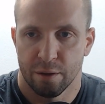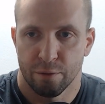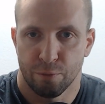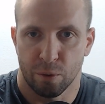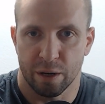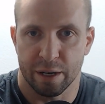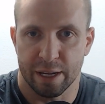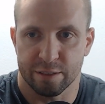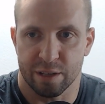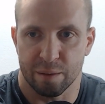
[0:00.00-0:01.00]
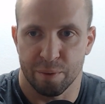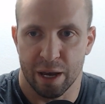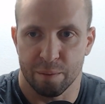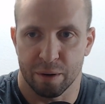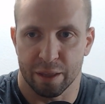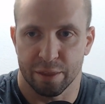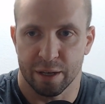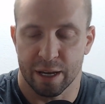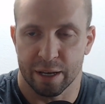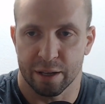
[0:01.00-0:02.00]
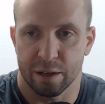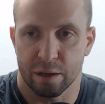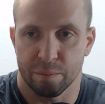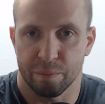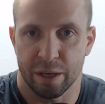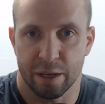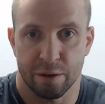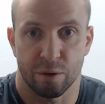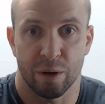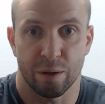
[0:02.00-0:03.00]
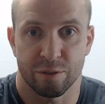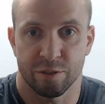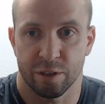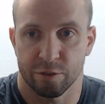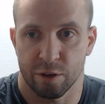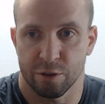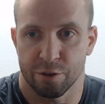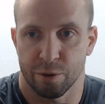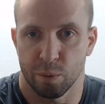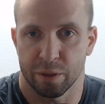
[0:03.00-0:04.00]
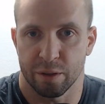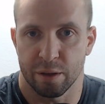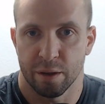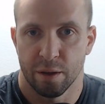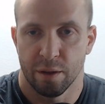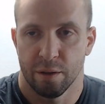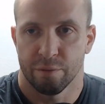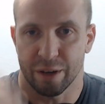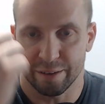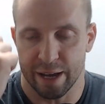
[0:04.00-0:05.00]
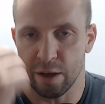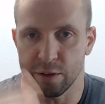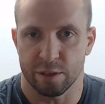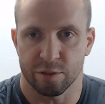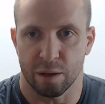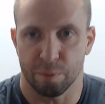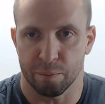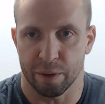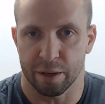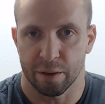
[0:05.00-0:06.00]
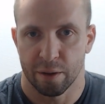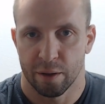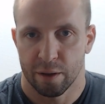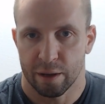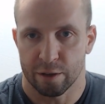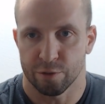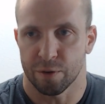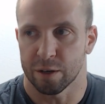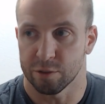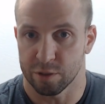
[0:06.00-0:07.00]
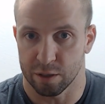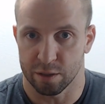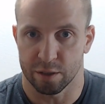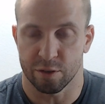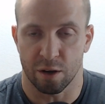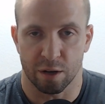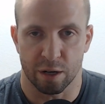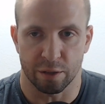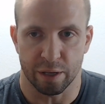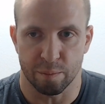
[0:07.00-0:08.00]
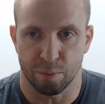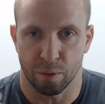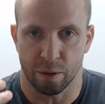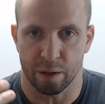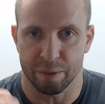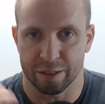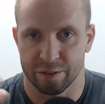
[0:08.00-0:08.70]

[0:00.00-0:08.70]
498 is not bad, but I think I can come in around 600 with the Vitality supplement as far as the Tongkat Ali and Boron, because